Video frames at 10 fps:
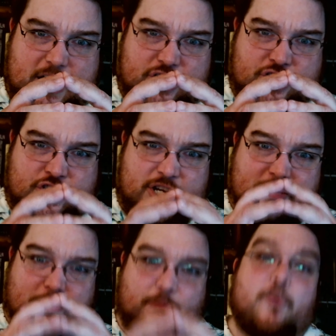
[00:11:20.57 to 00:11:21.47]
Just
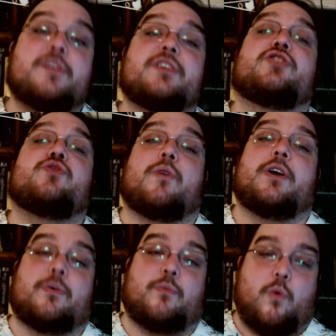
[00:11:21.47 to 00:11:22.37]
before the Destroyer
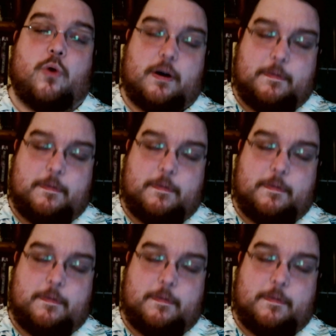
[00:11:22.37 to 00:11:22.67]
War,